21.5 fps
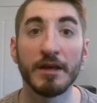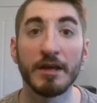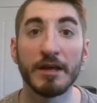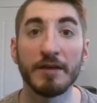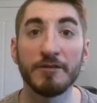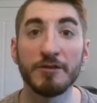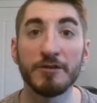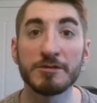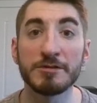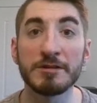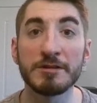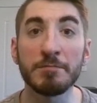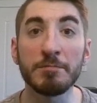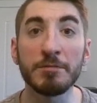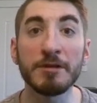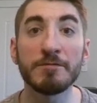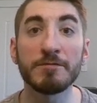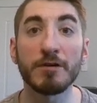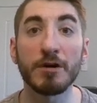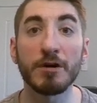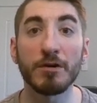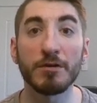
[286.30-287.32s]
If you
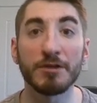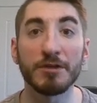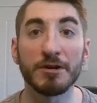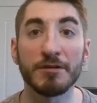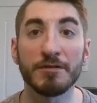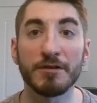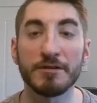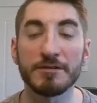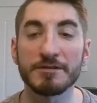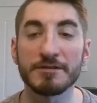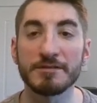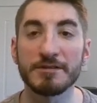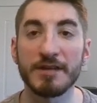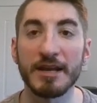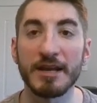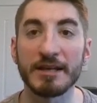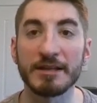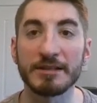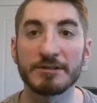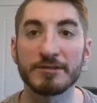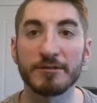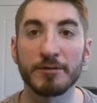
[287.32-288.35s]
simply follow the default
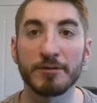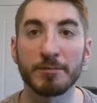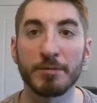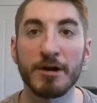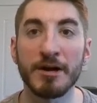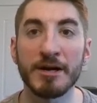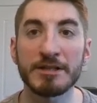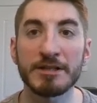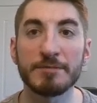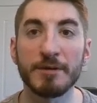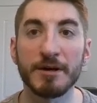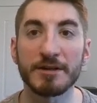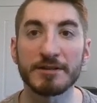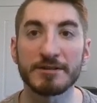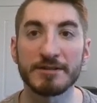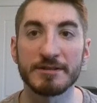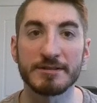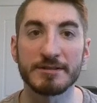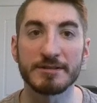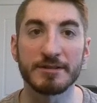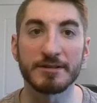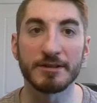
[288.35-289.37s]
settings of a Proxmox
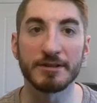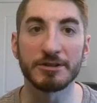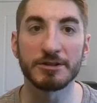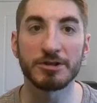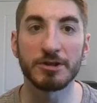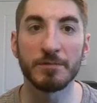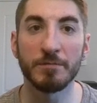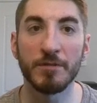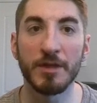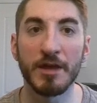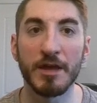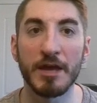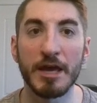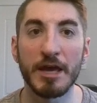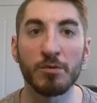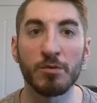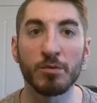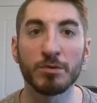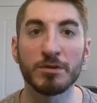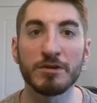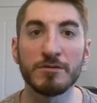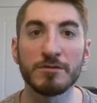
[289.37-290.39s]
installation,
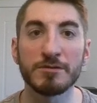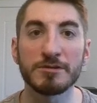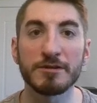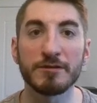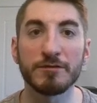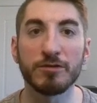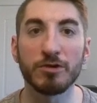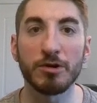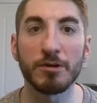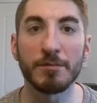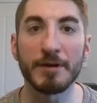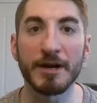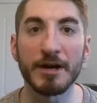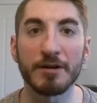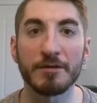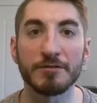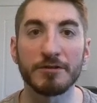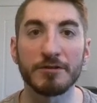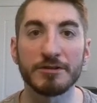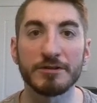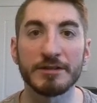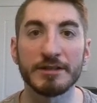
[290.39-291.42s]
it will use the full amount
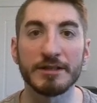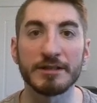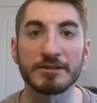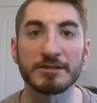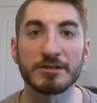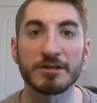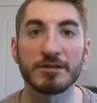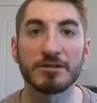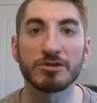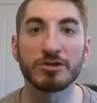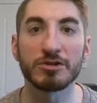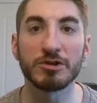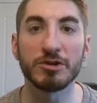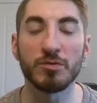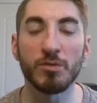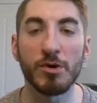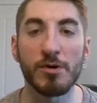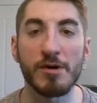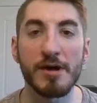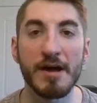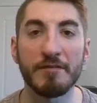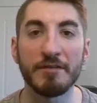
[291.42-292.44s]
of your disk, so you
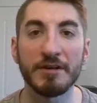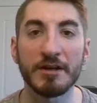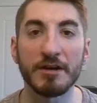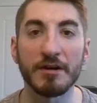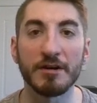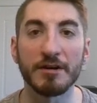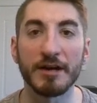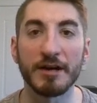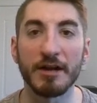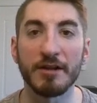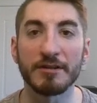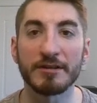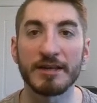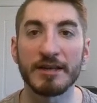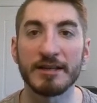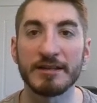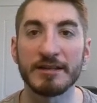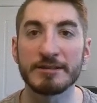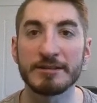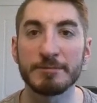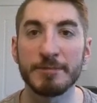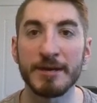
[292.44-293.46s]
won't have any
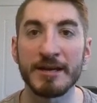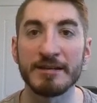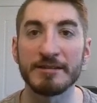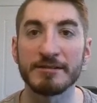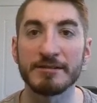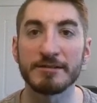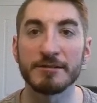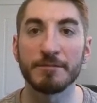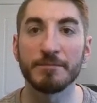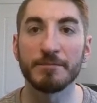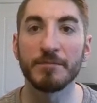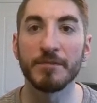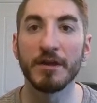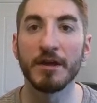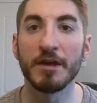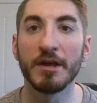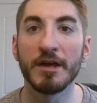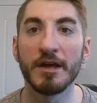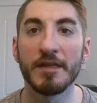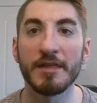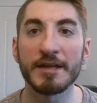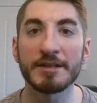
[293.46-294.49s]
unallocated space.
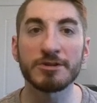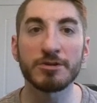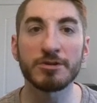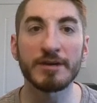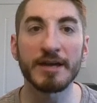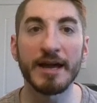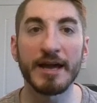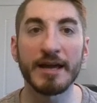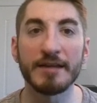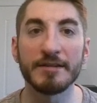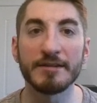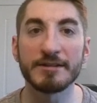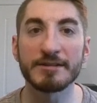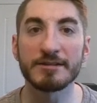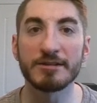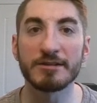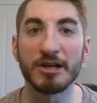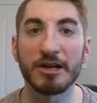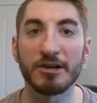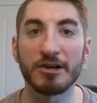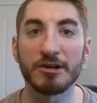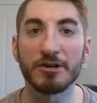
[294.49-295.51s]
That's okay in this
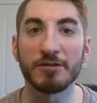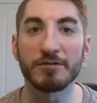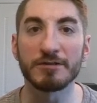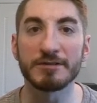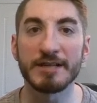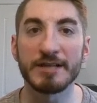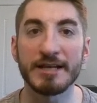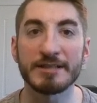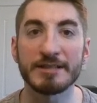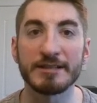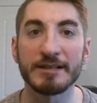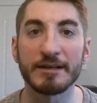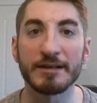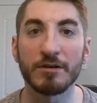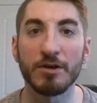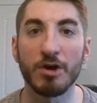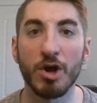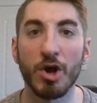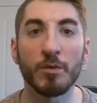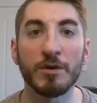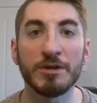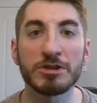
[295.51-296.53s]
scenario for testing,
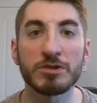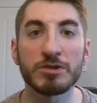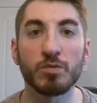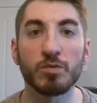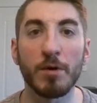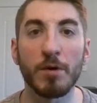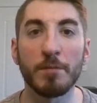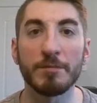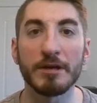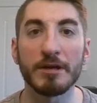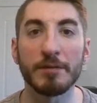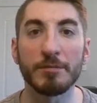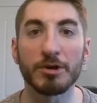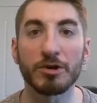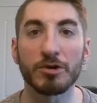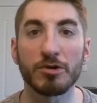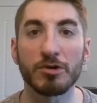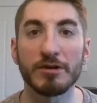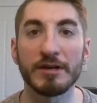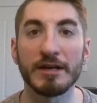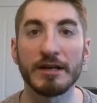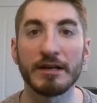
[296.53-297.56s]
we just won't be able to
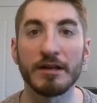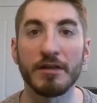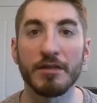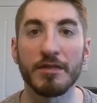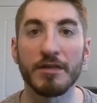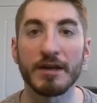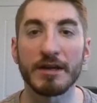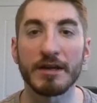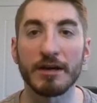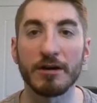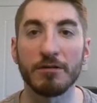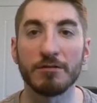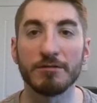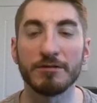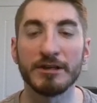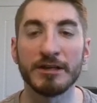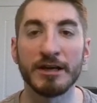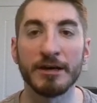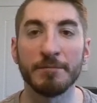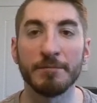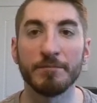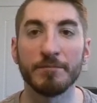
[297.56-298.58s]
create a thick
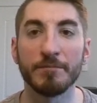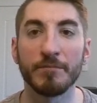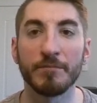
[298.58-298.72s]
LVM.